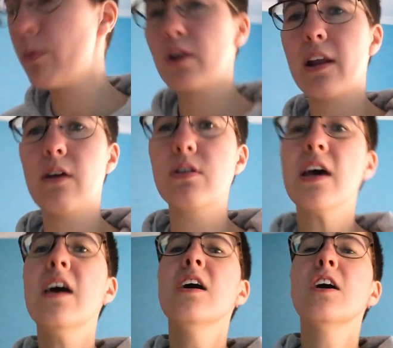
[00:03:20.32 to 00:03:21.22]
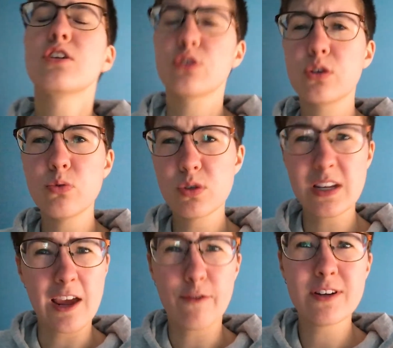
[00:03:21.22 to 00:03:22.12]
were allowed to use
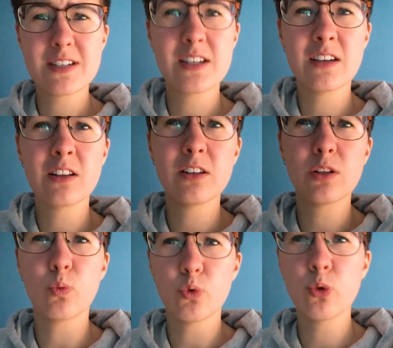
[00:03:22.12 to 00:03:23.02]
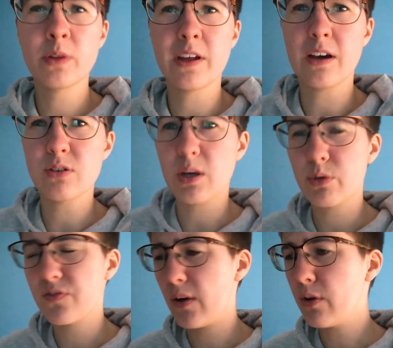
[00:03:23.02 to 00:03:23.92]
every single room in the house, I
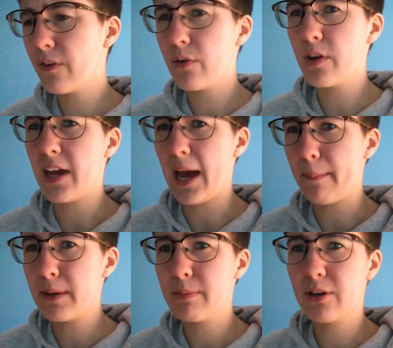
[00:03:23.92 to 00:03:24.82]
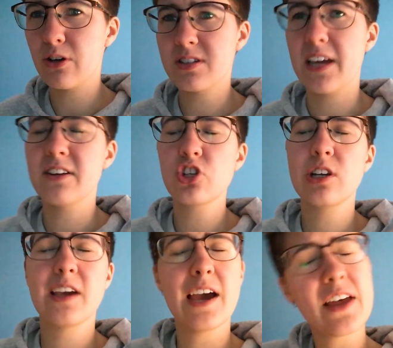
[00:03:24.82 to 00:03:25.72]
was very, very happy, because
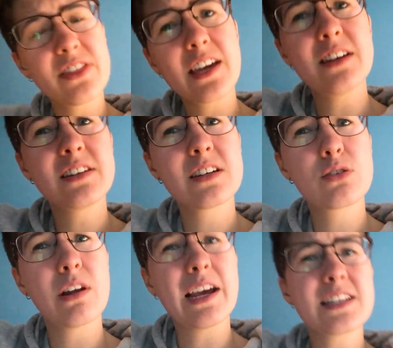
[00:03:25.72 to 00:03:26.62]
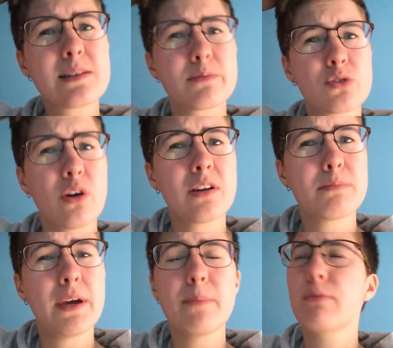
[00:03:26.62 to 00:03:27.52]
initially I had the idea to light some toilet
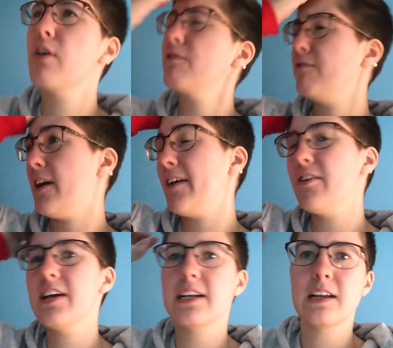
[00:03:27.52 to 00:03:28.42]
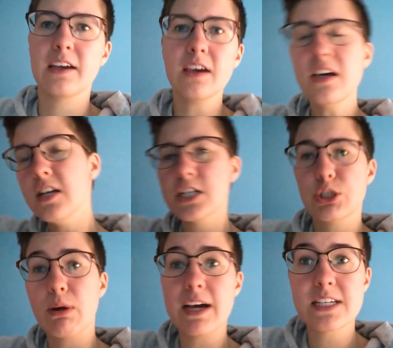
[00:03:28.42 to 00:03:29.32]
paper on fire and like
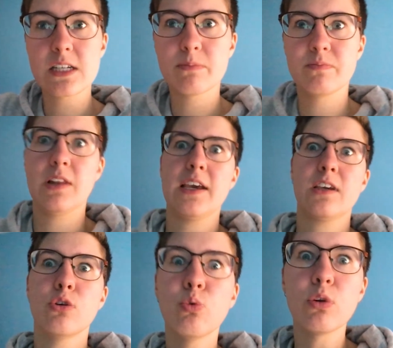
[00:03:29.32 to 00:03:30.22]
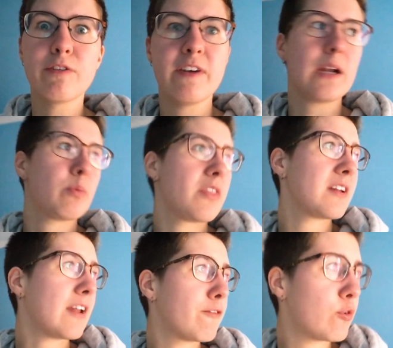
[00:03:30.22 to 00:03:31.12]
try some like cool effect with it.
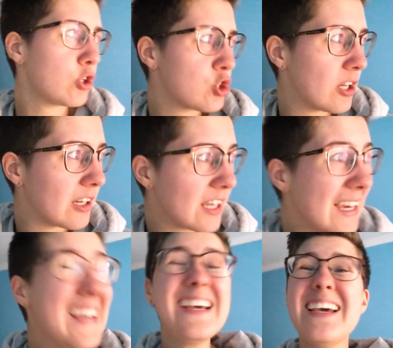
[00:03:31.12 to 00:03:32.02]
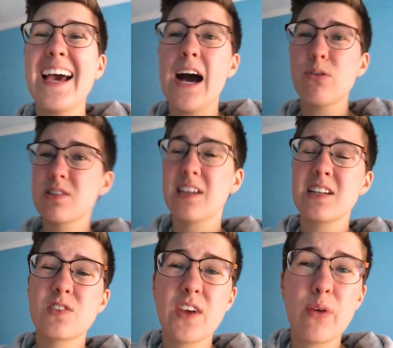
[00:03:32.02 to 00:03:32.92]
Unfortunately, outside
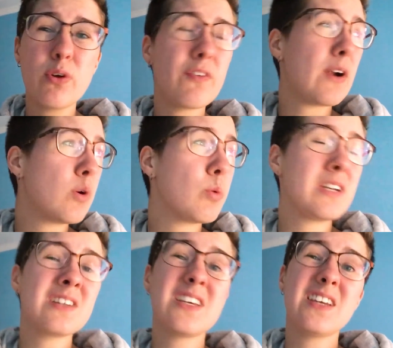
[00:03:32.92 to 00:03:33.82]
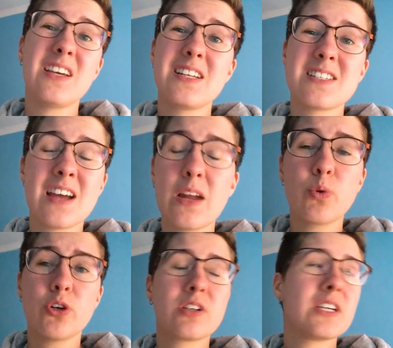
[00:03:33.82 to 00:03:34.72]
it's very, very windy, it's not
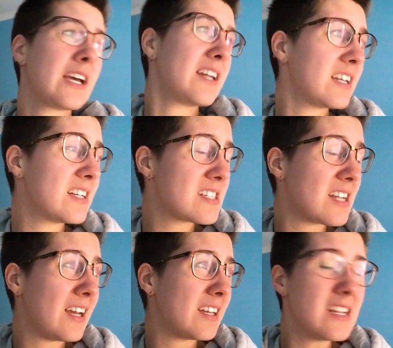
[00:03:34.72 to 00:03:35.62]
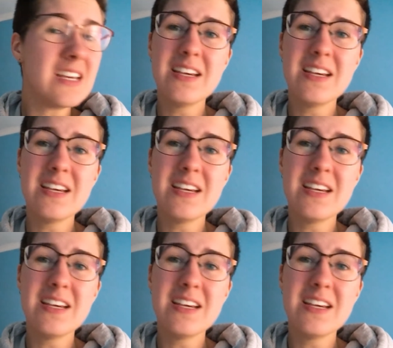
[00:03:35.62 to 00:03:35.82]
working, and inside